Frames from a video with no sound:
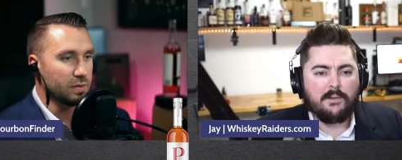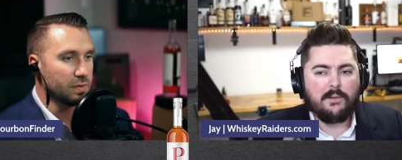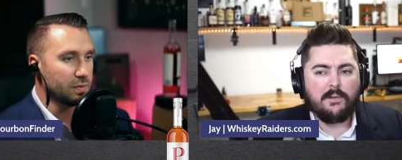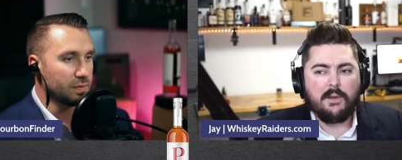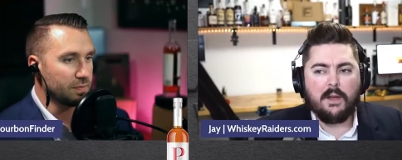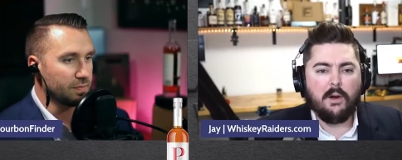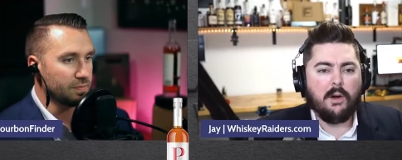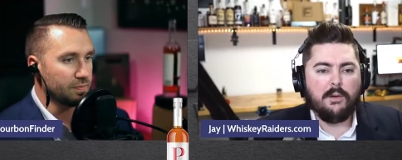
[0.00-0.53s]
Speaker 1: at
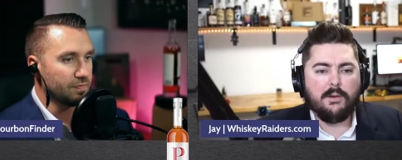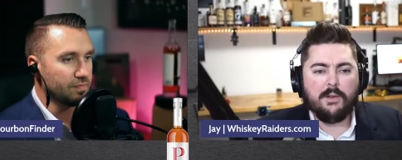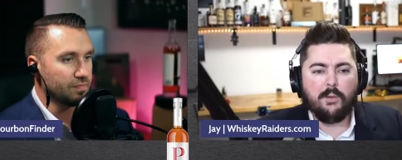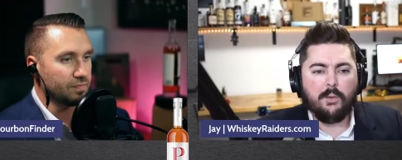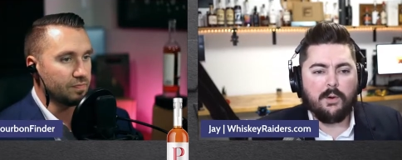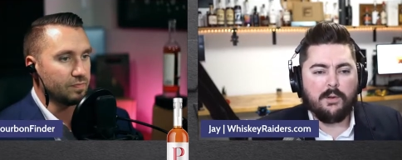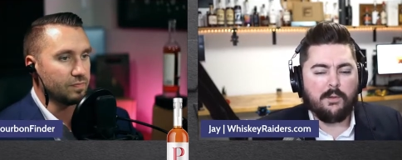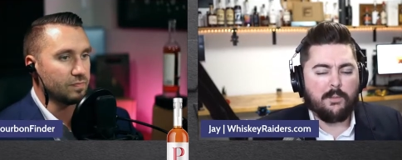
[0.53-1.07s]
all in the
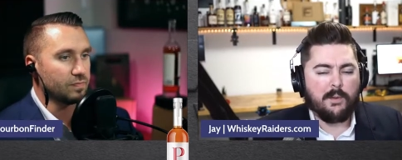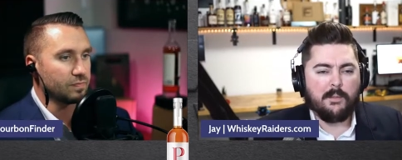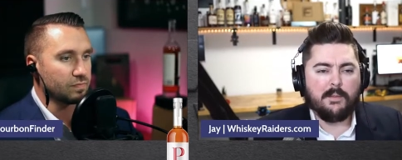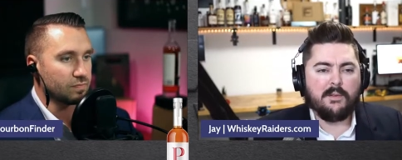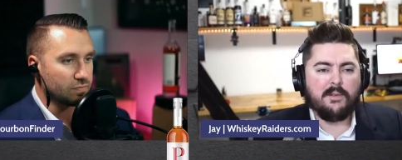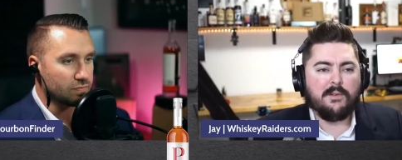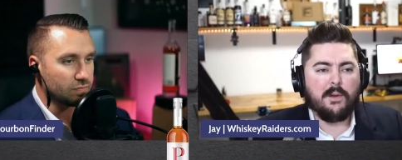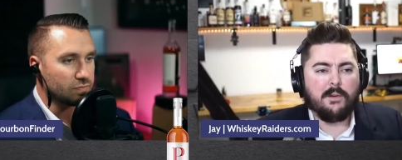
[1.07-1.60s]
world of bourbon.
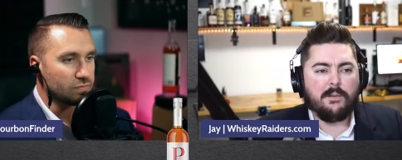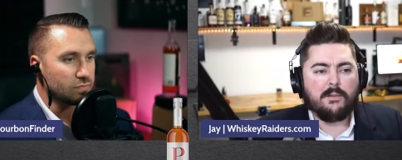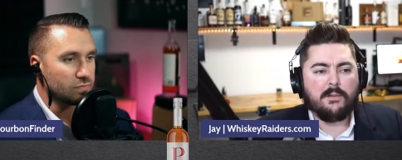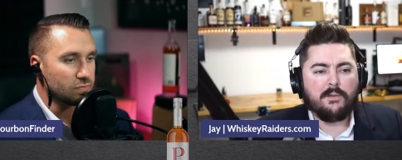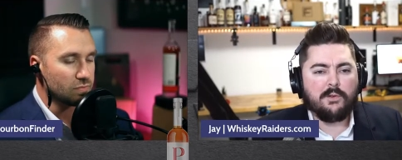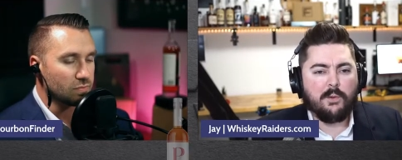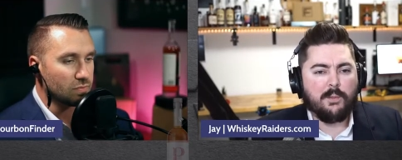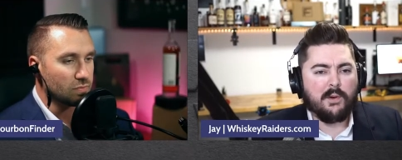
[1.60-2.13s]
So
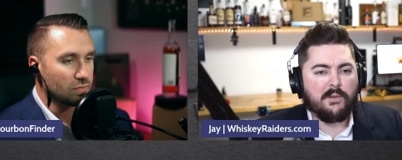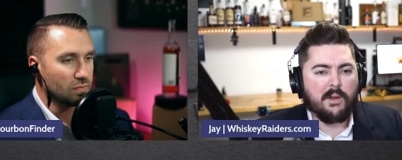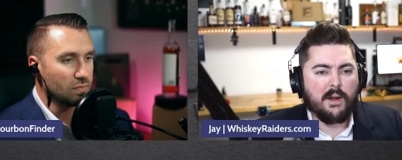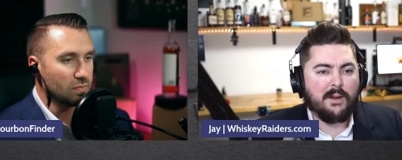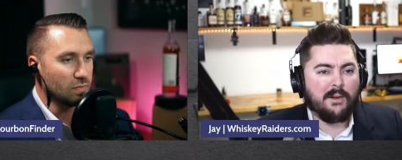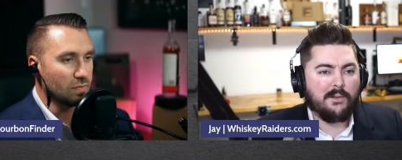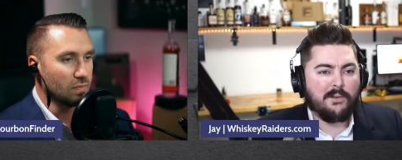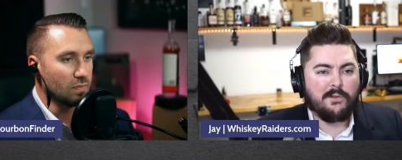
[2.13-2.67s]
super exciting,
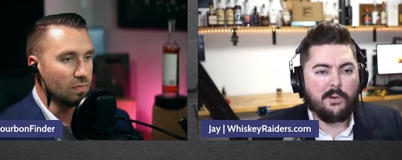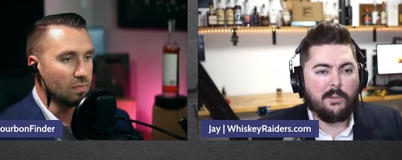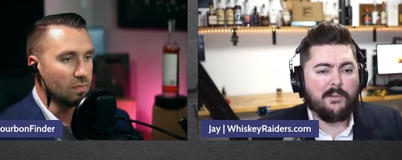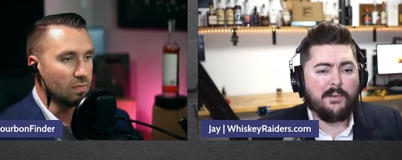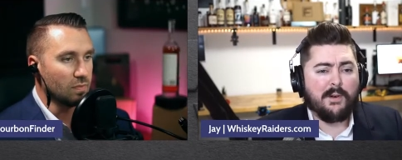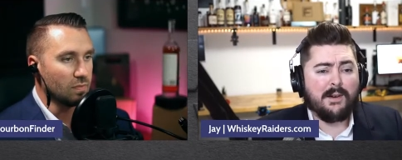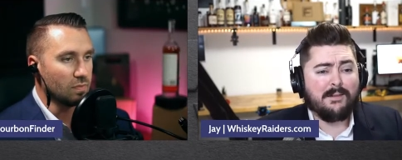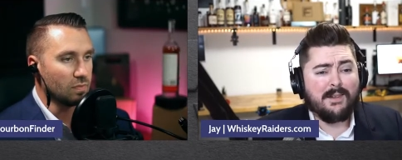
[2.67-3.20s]
super
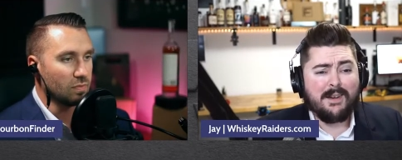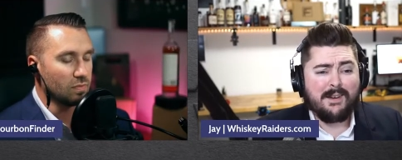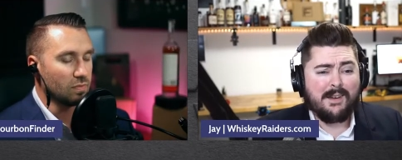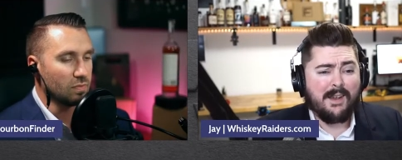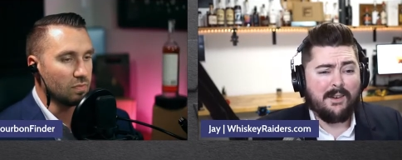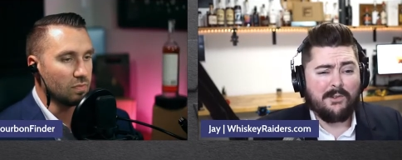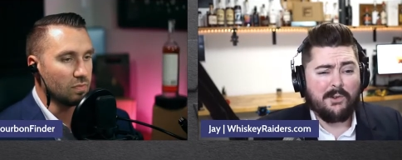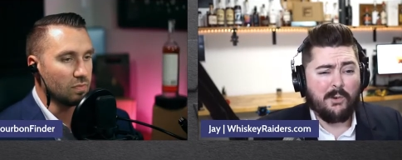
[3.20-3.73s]
fun, and it
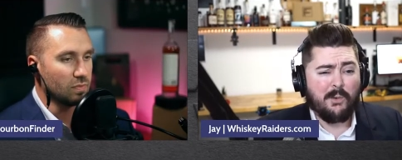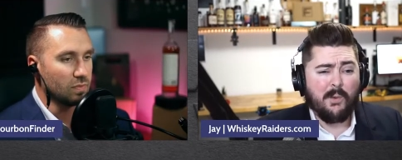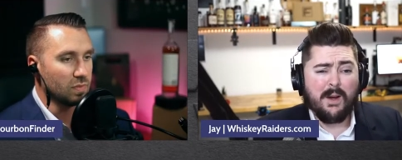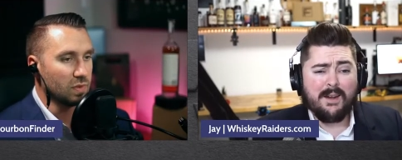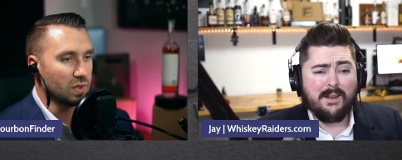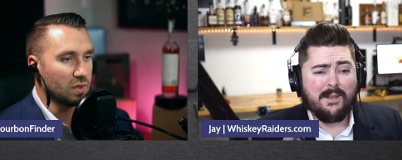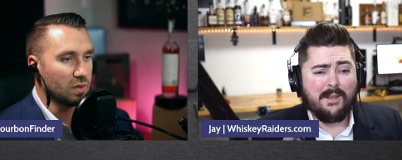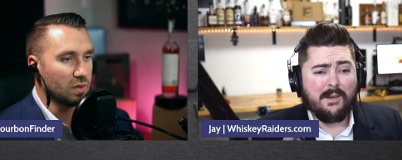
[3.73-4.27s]
caters to a wine I
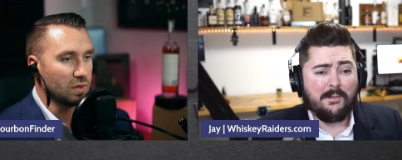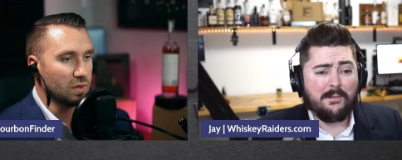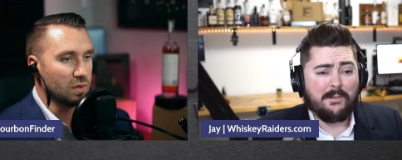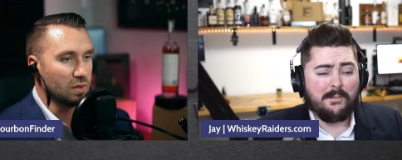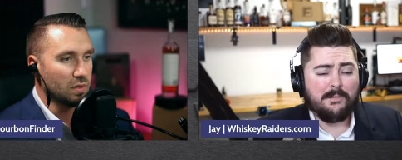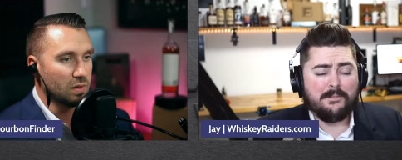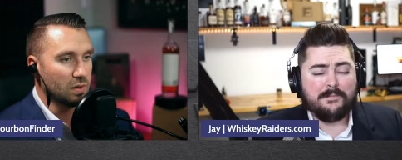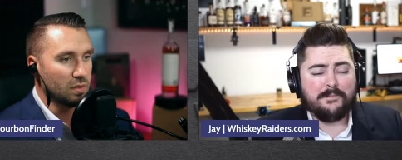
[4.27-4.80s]
love.
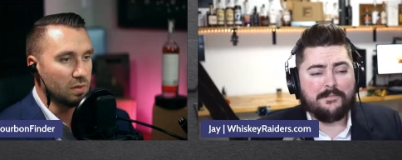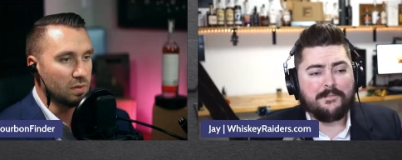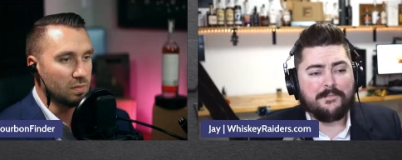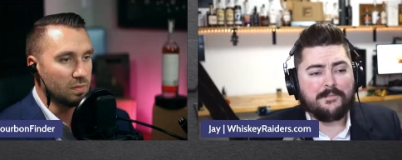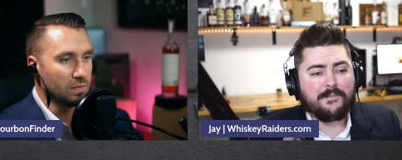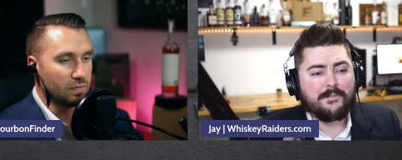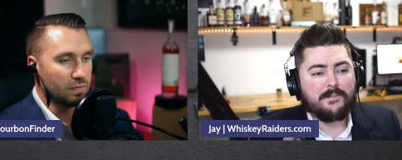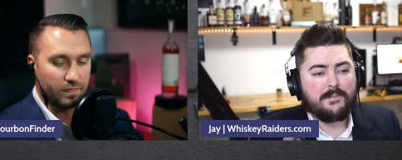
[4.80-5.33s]

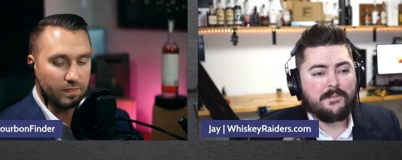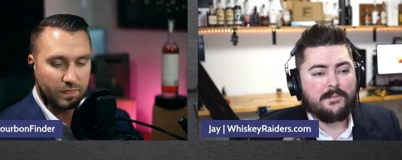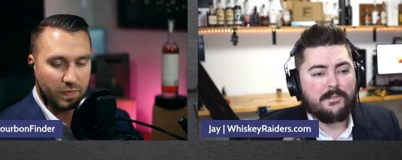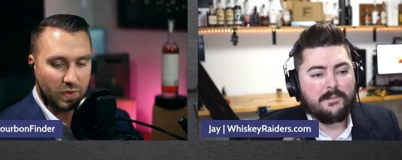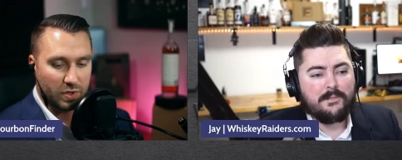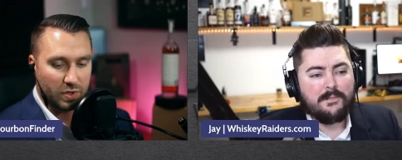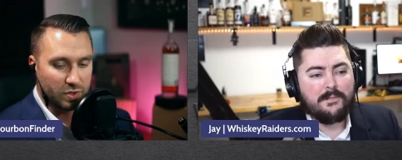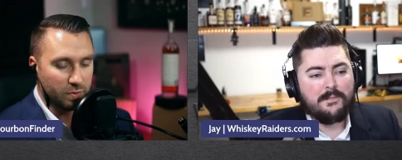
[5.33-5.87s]

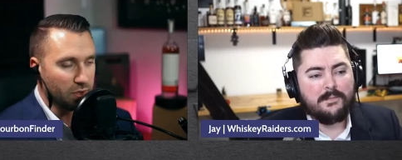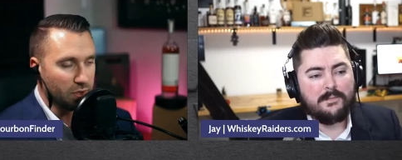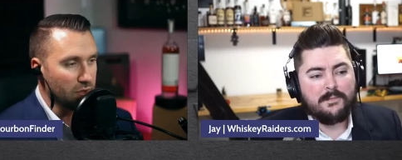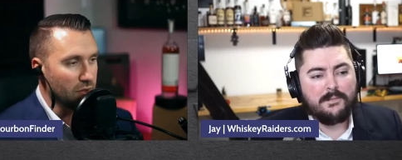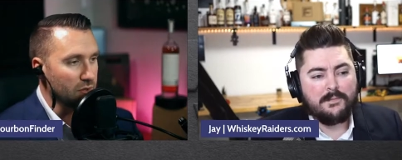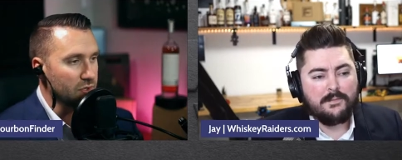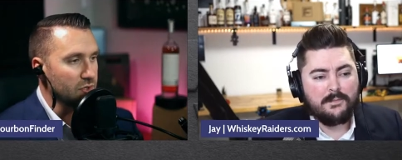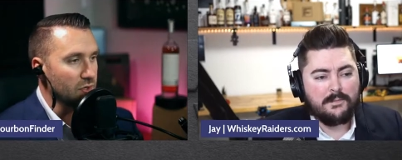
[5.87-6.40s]
Speaker 2: Should be
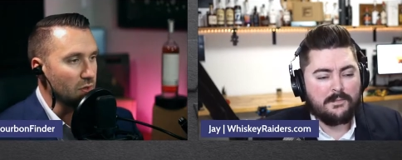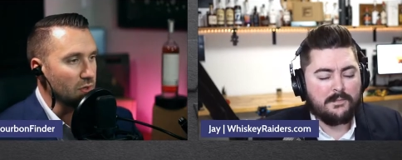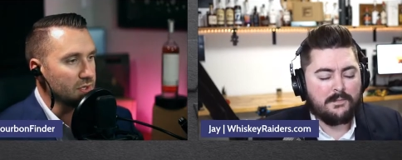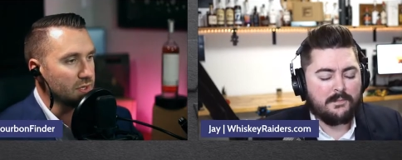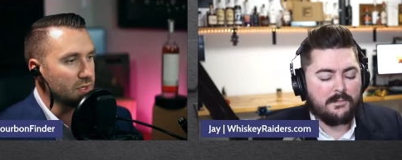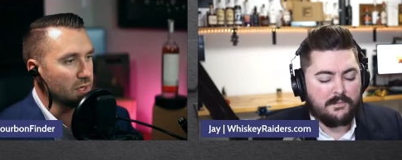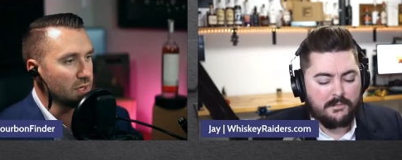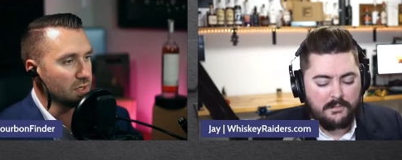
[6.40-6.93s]
good. So
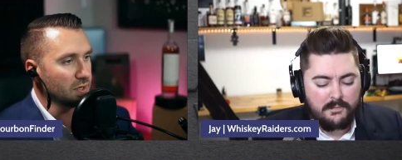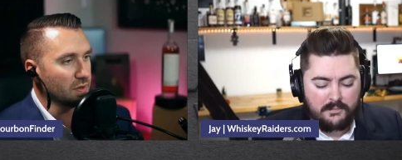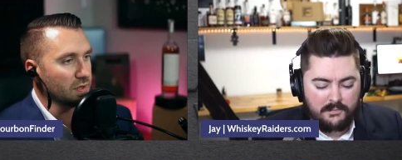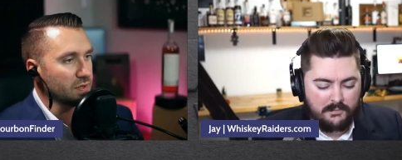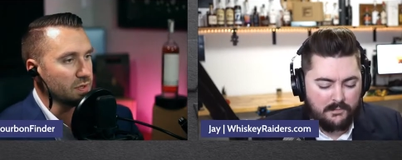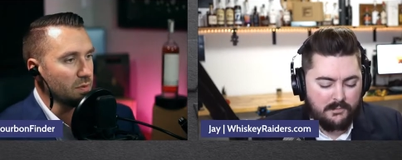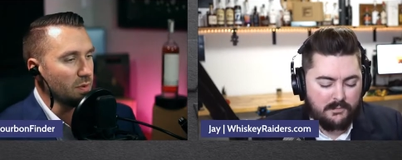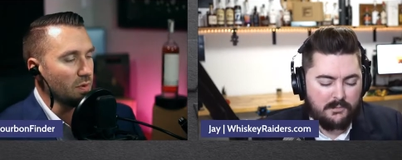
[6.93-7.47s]
let's dig into
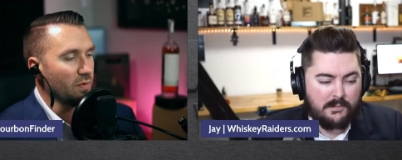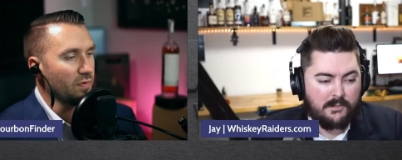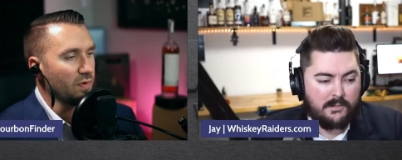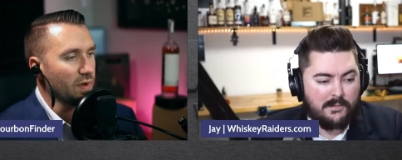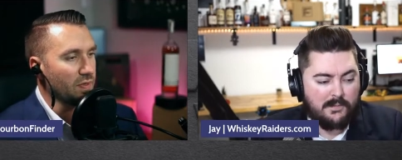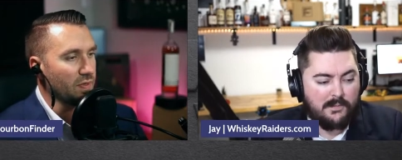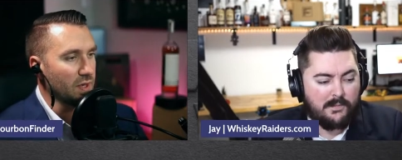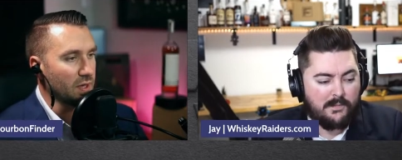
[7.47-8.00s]
this a little bit. We've
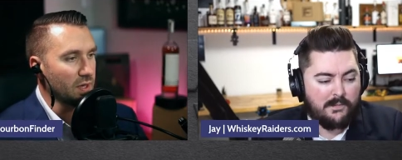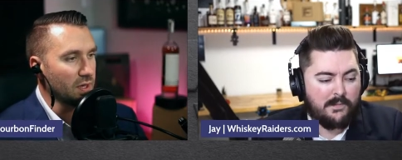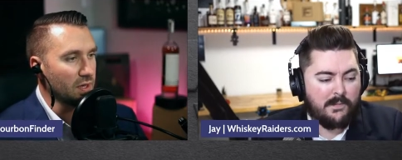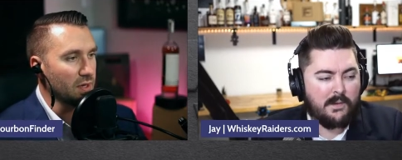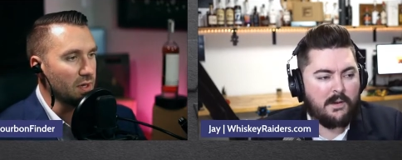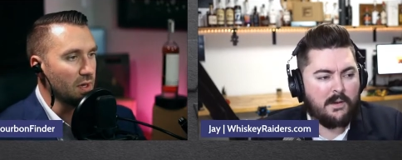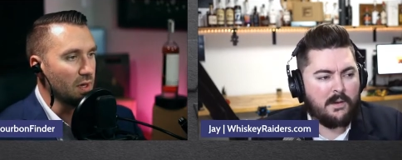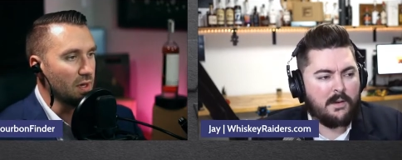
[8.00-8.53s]
got the
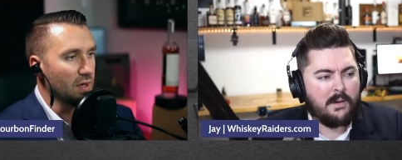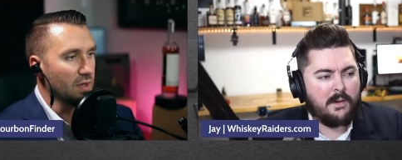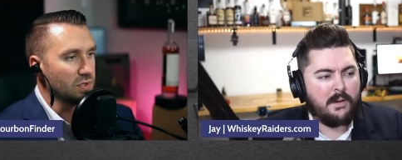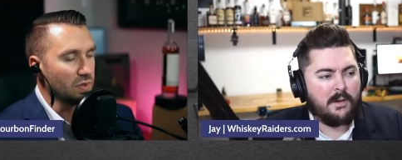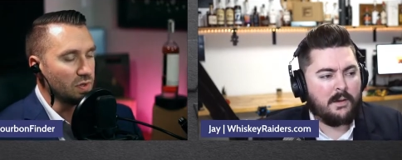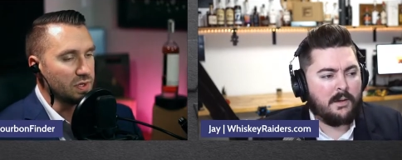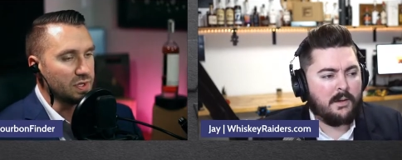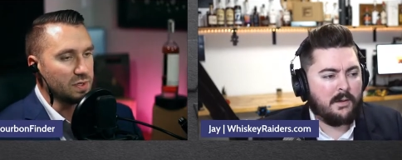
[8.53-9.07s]
so this is